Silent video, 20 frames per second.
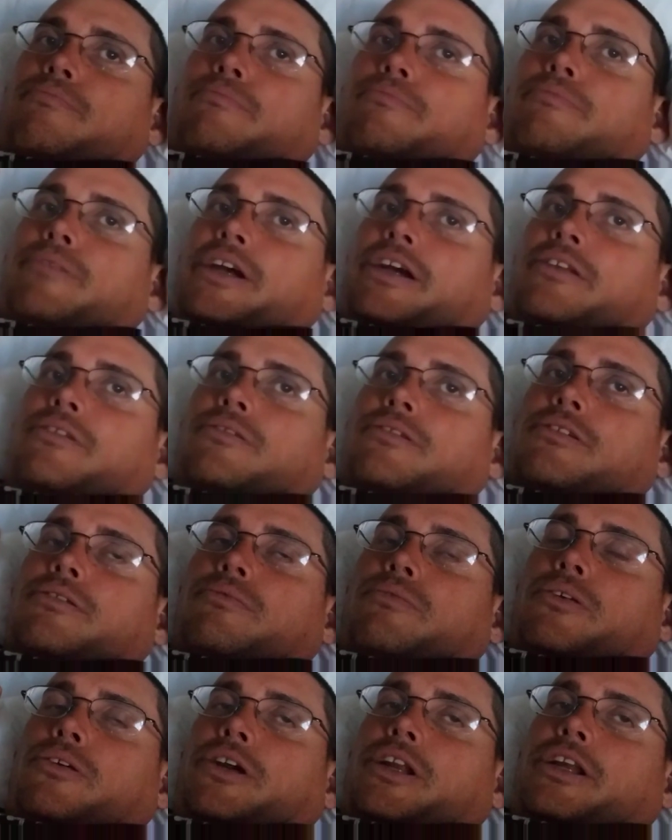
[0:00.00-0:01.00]
van used to
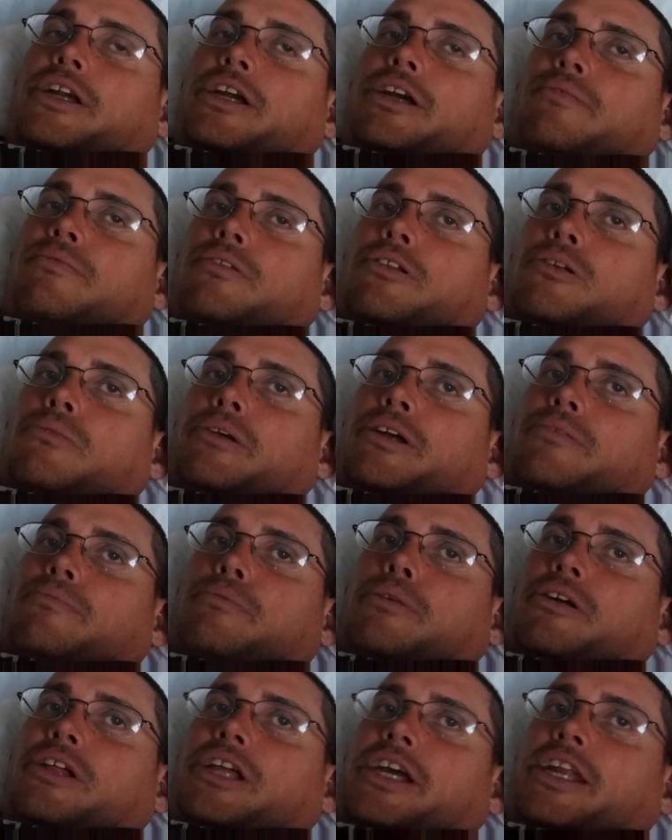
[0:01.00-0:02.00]
working again for a little bit,
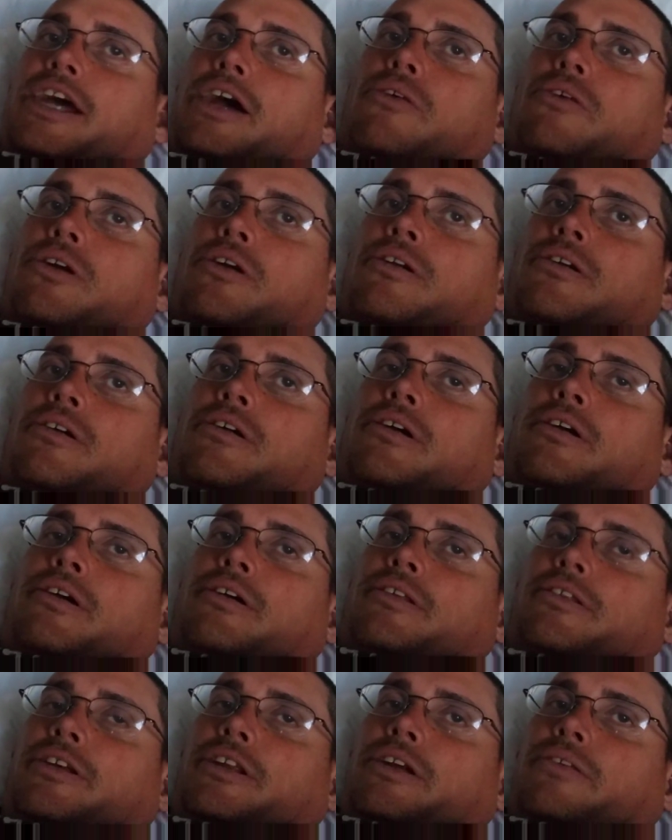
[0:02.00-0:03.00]
probably like an hour.
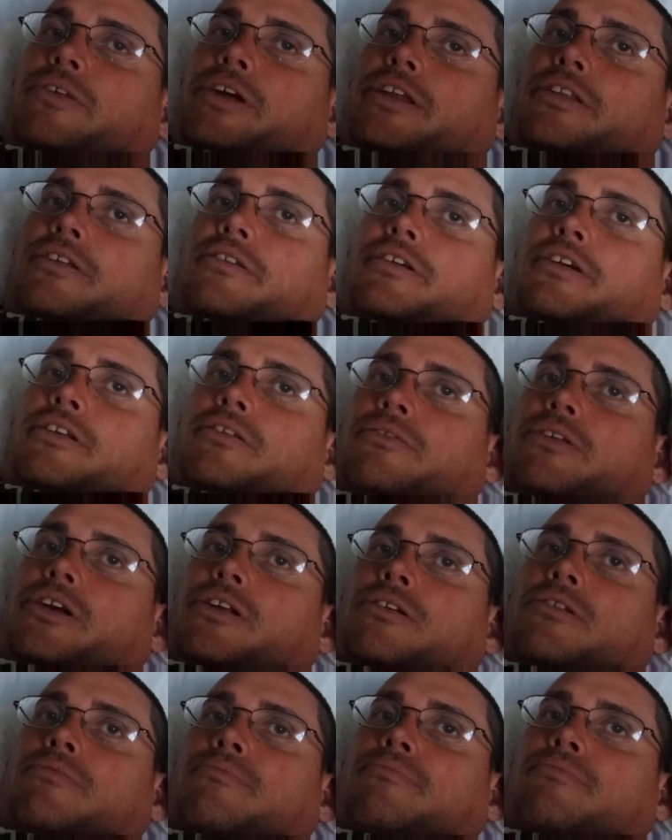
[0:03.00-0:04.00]
Then I ran the
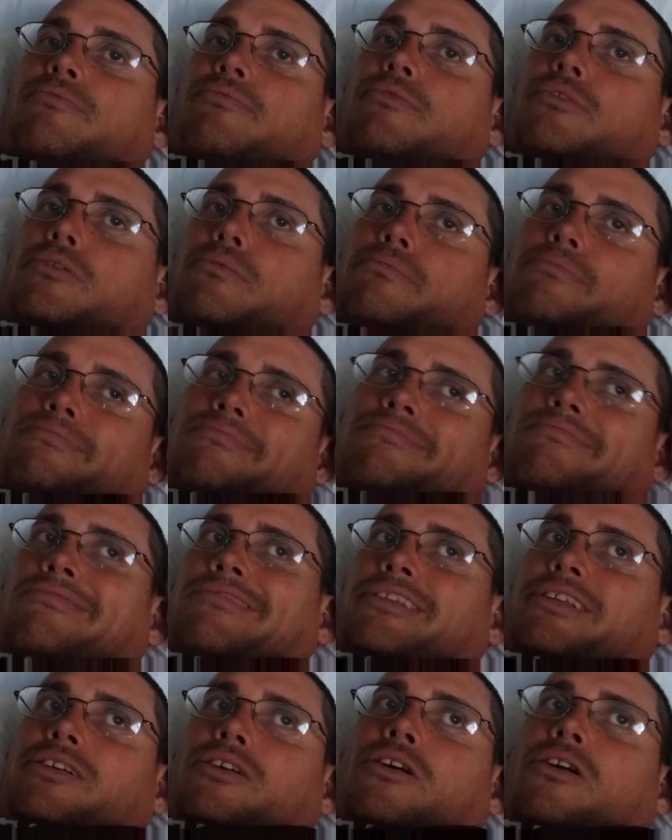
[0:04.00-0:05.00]
generator for
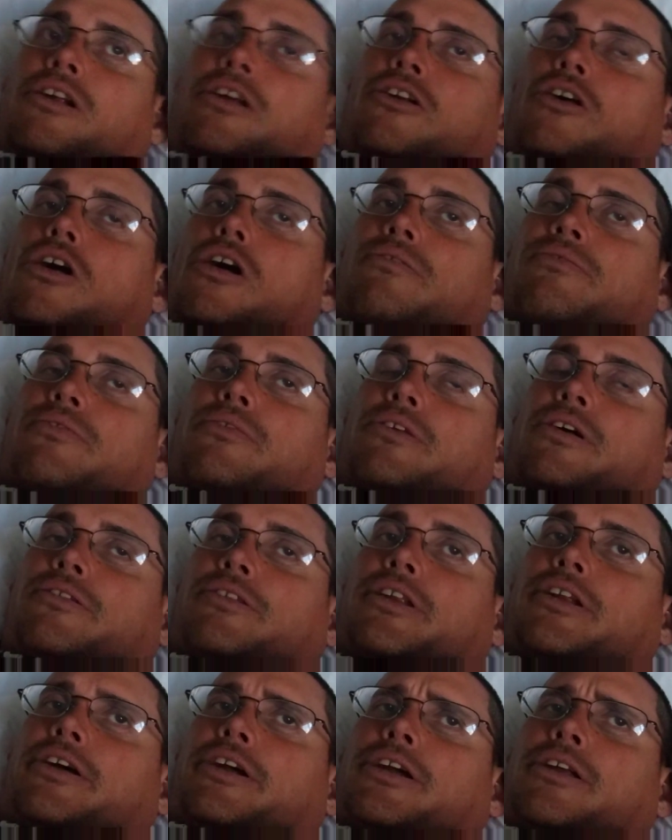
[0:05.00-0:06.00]
on and off
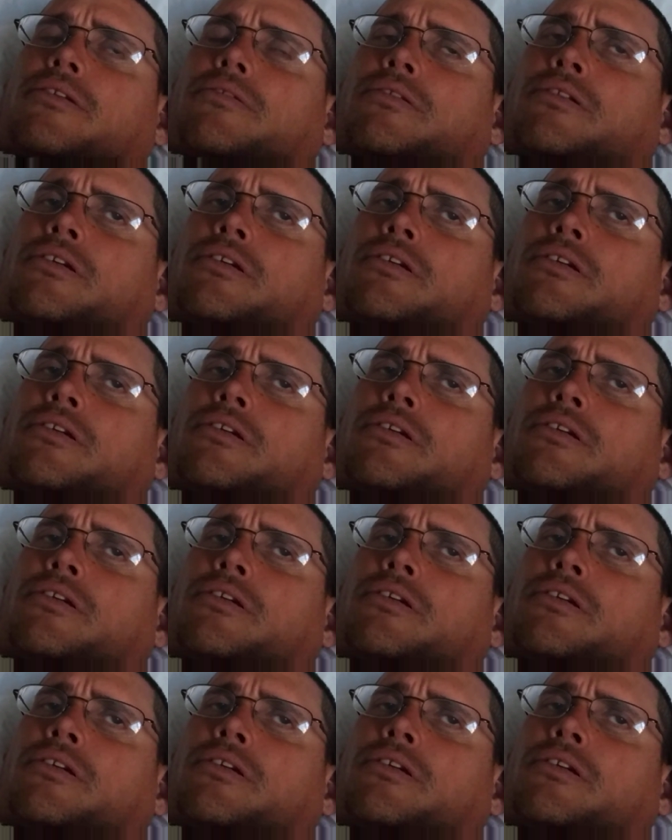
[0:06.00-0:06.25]
throughout the night.